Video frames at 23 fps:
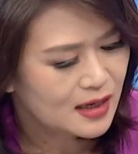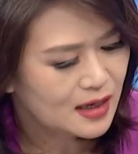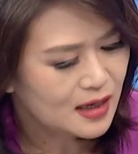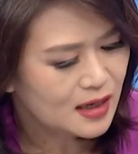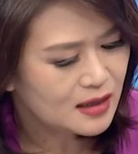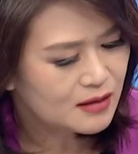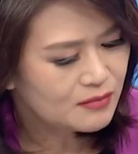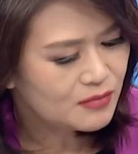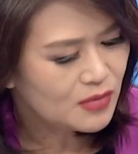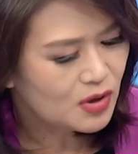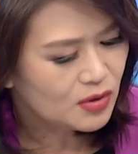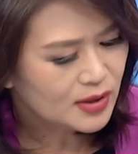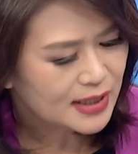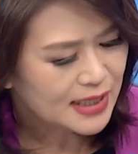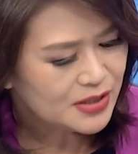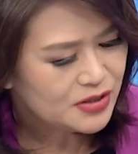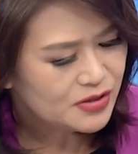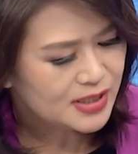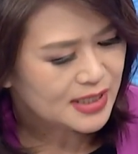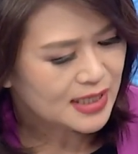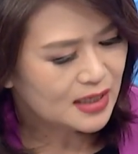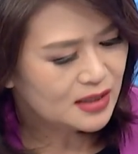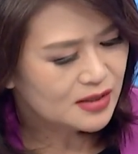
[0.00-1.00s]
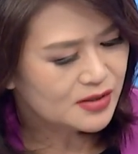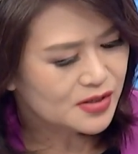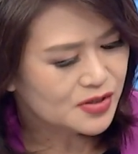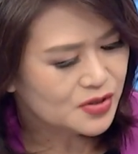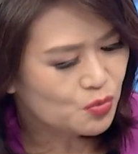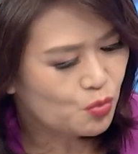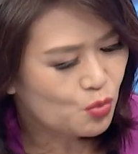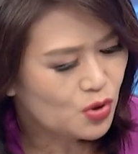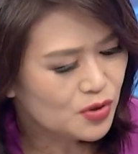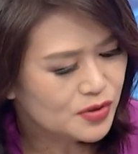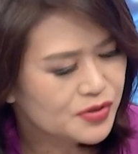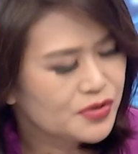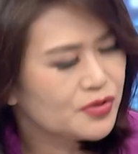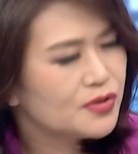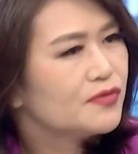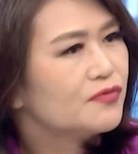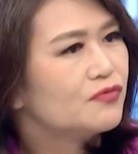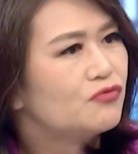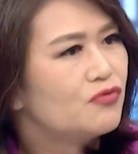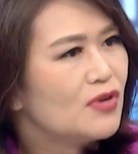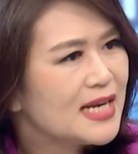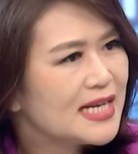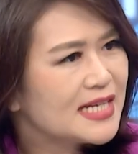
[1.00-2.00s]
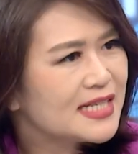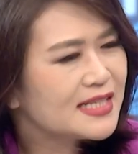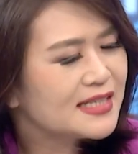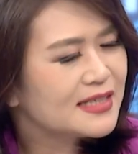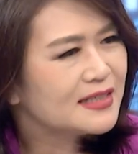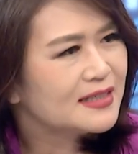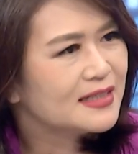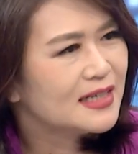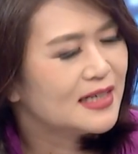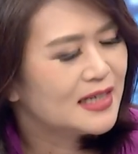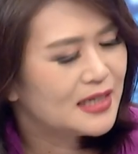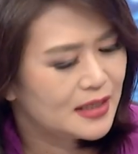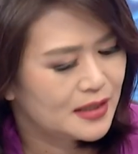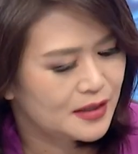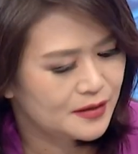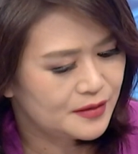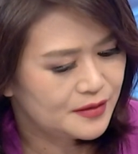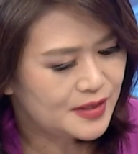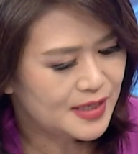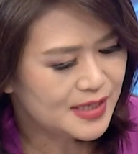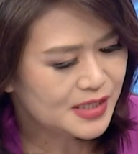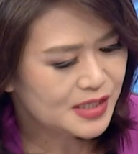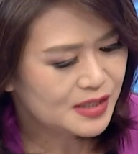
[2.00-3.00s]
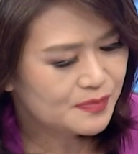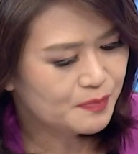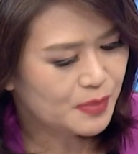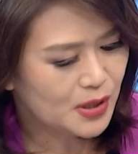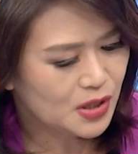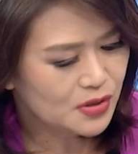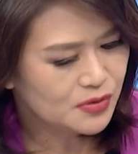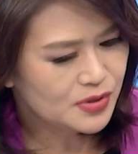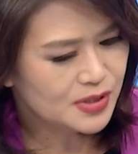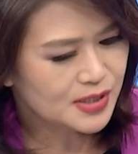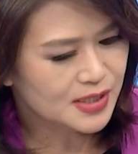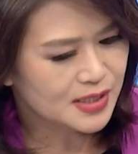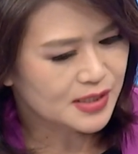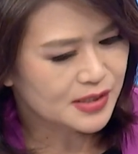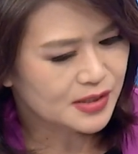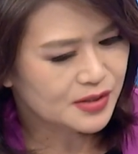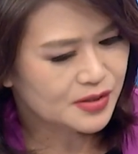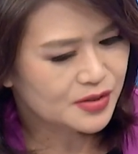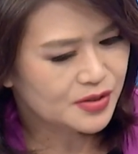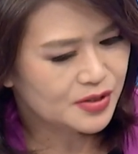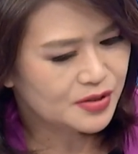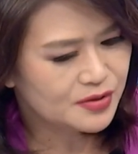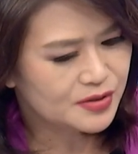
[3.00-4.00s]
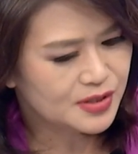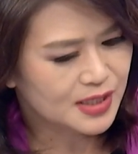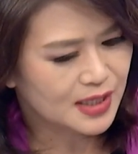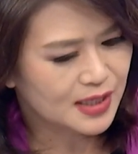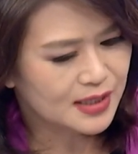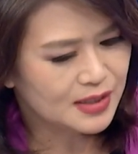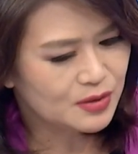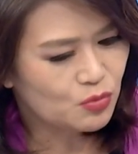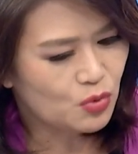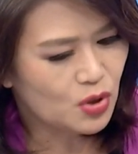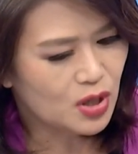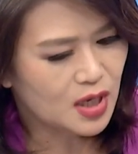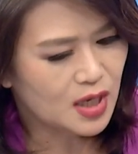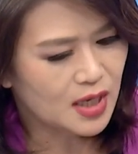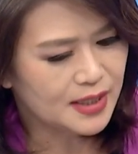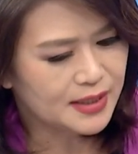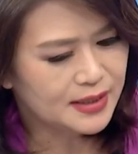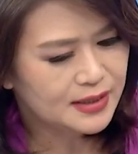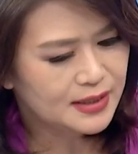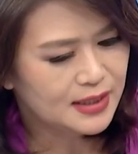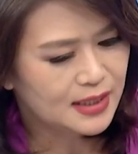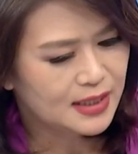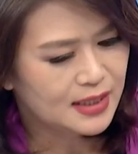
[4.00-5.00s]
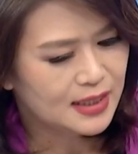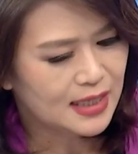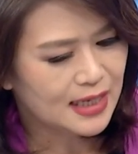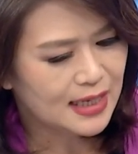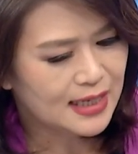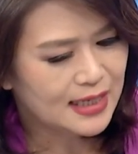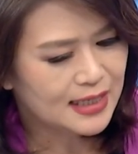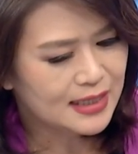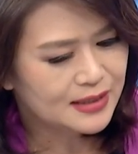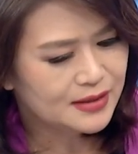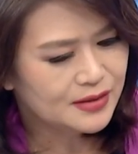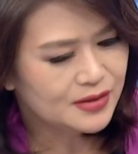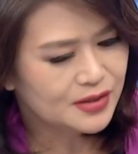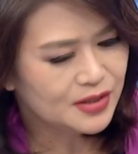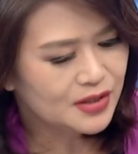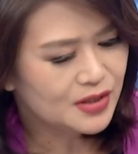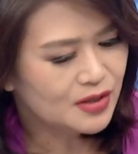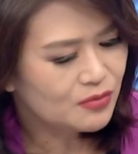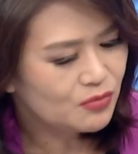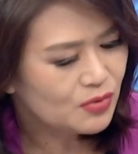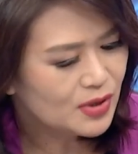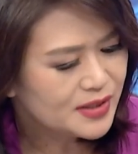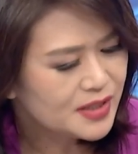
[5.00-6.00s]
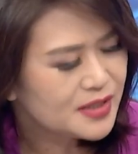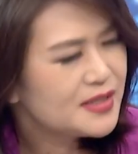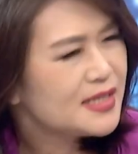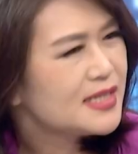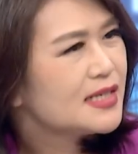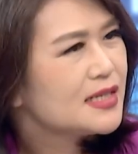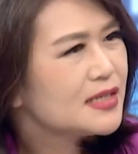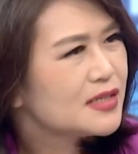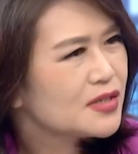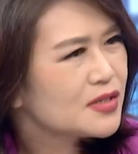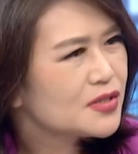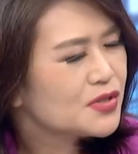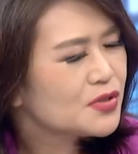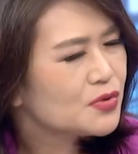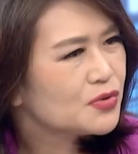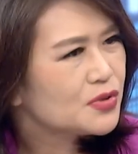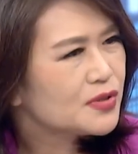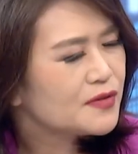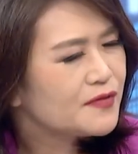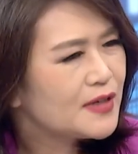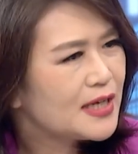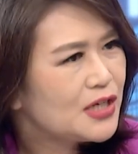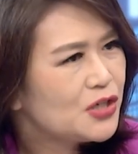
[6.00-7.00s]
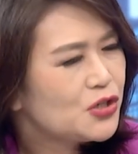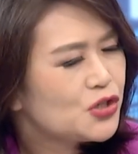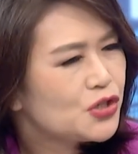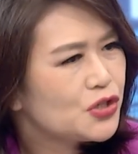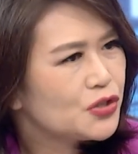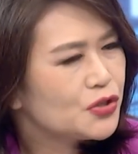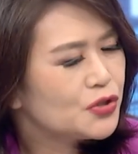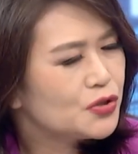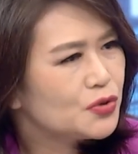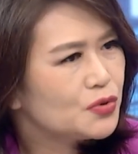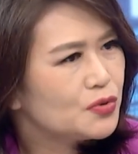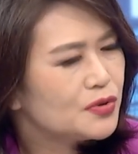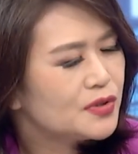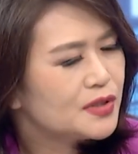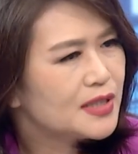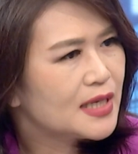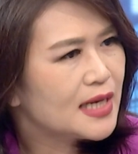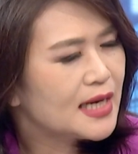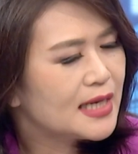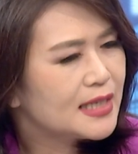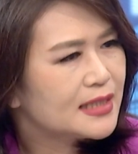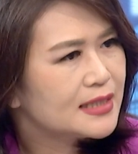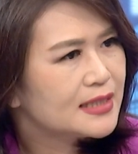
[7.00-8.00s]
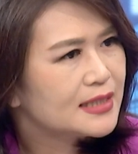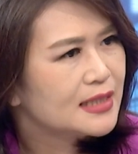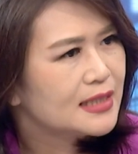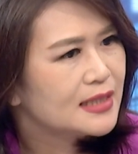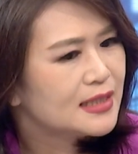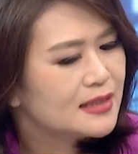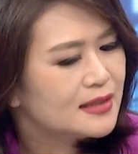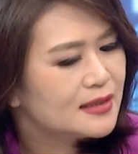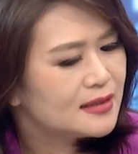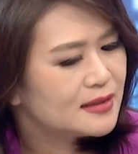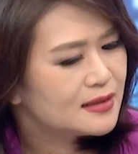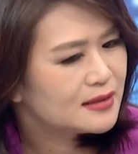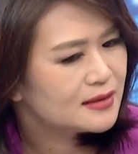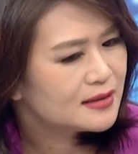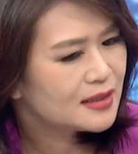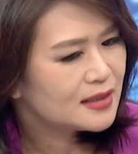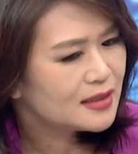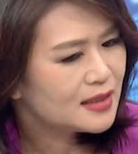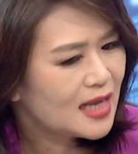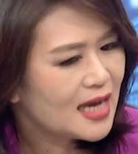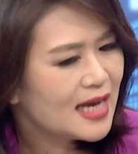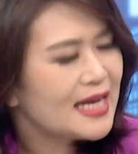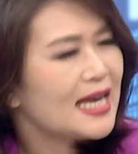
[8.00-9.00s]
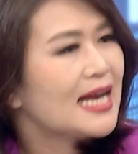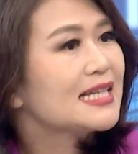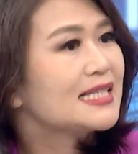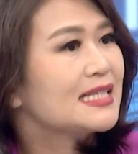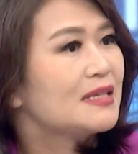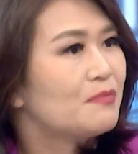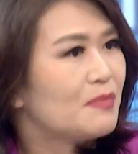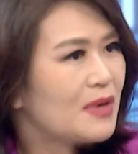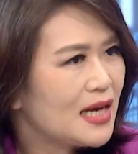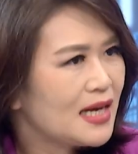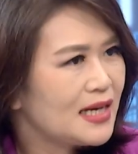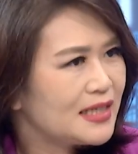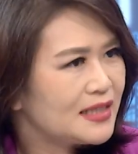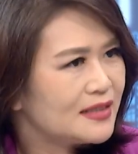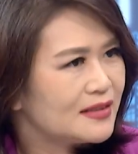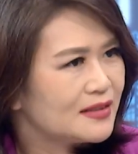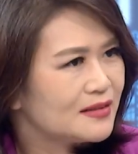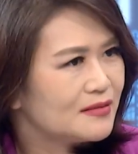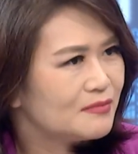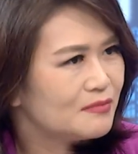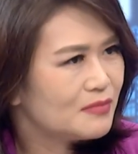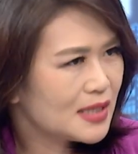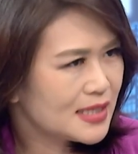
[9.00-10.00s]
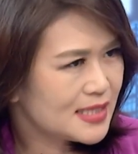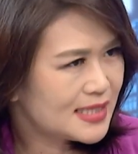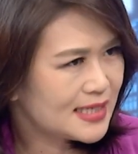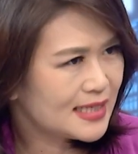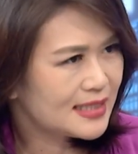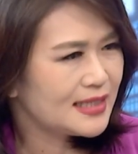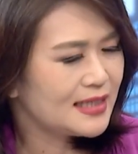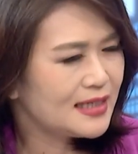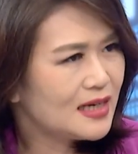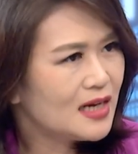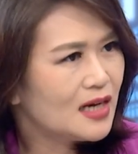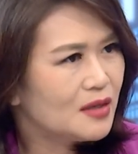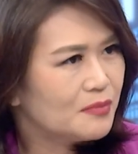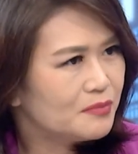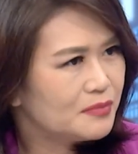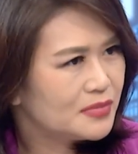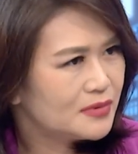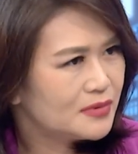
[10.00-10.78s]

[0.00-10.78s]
Can you tell us what sort of risk this poses to Taiwan, and whether this is a sort of issue that Lai has in mind by setting up